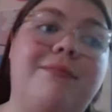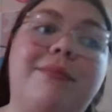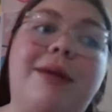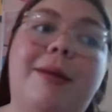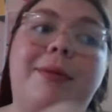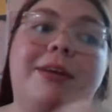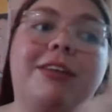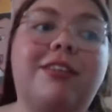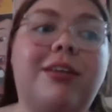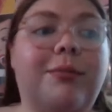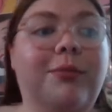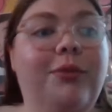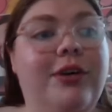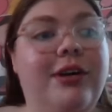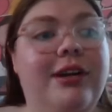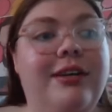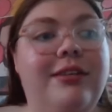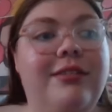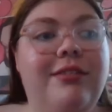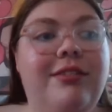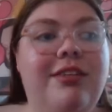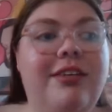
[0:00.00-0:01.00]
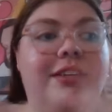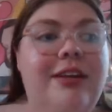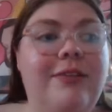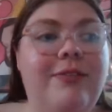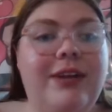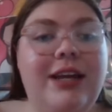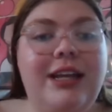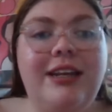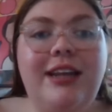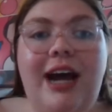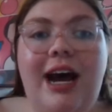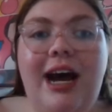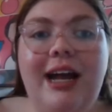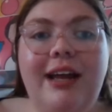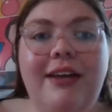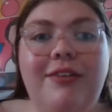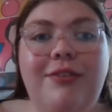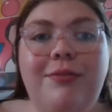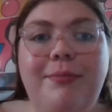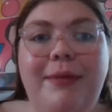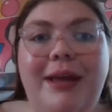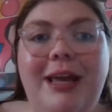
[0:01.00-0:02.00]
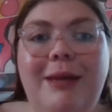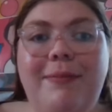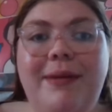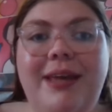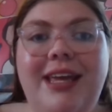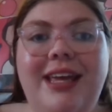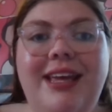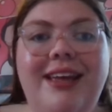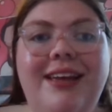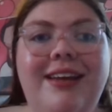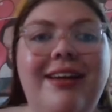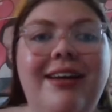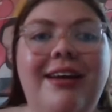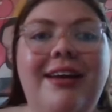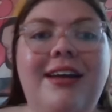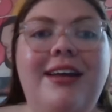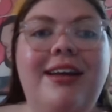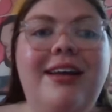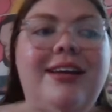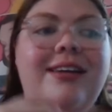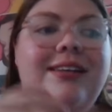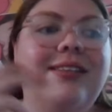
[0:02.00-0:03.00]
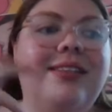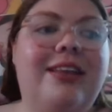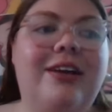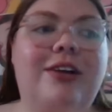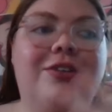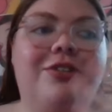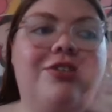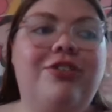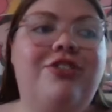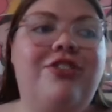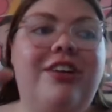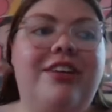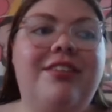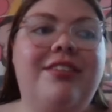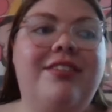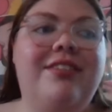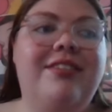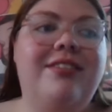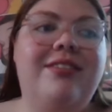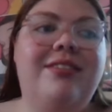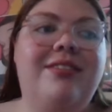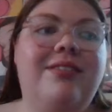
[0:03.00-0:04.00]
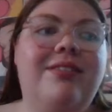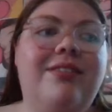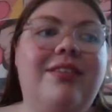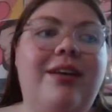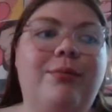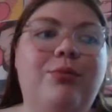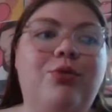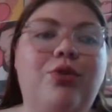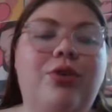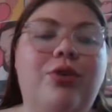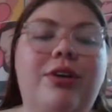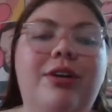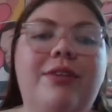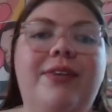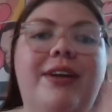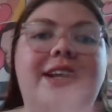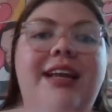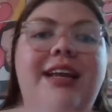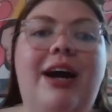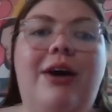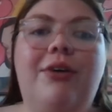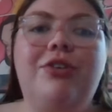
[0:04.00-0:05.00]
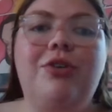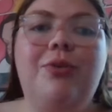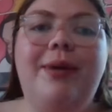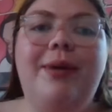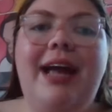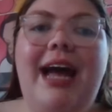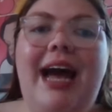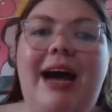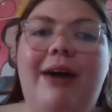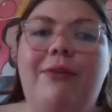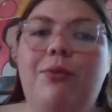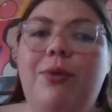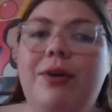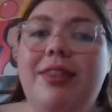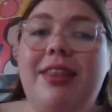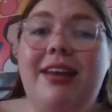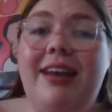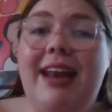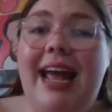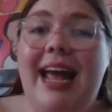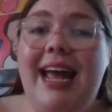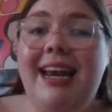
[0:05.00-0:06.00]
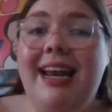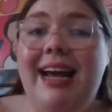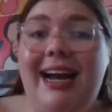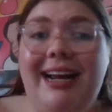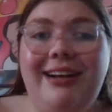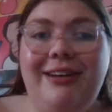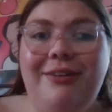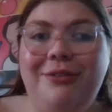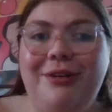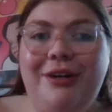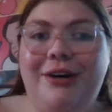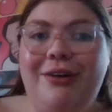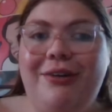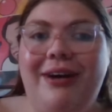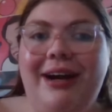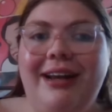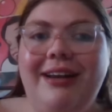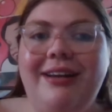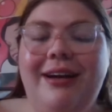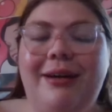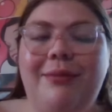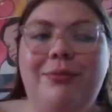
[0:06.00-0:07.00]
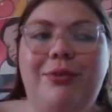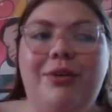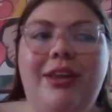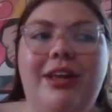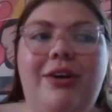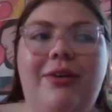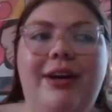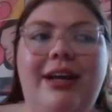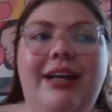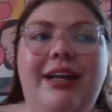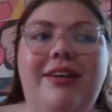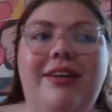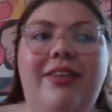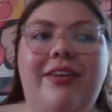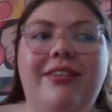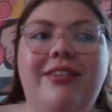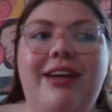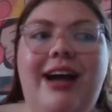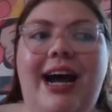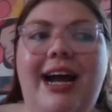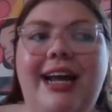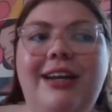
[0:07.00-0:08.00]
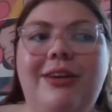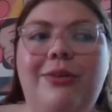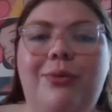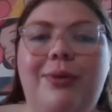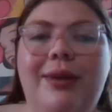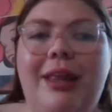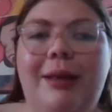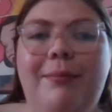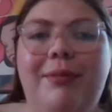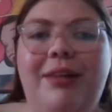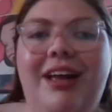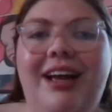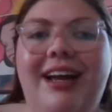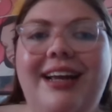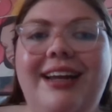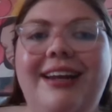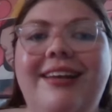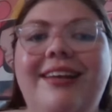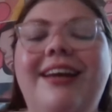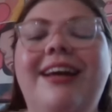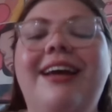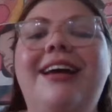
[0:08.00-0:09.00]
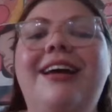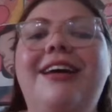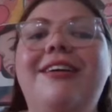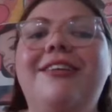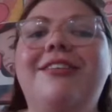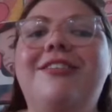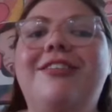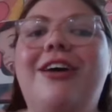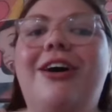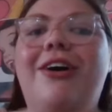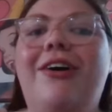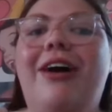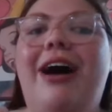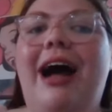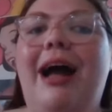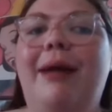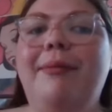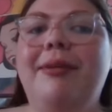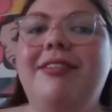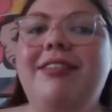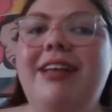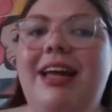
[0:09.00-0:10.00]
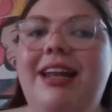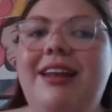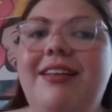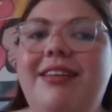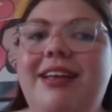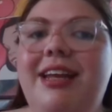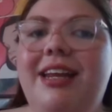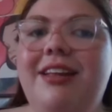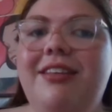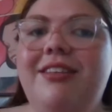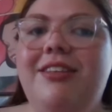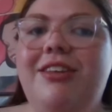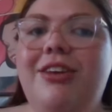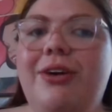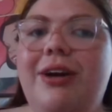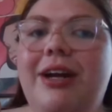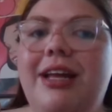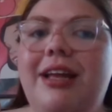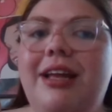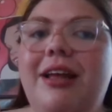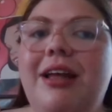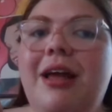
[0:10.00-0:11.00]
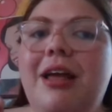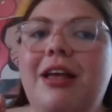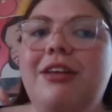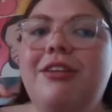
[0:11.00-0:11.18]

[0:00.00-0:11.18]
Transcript: Maybe someone significant dies, maybe there's just some sort of encounter we have with the dead. I don't know. I'm really going into this kind of really blind, so I'm excited to get into it.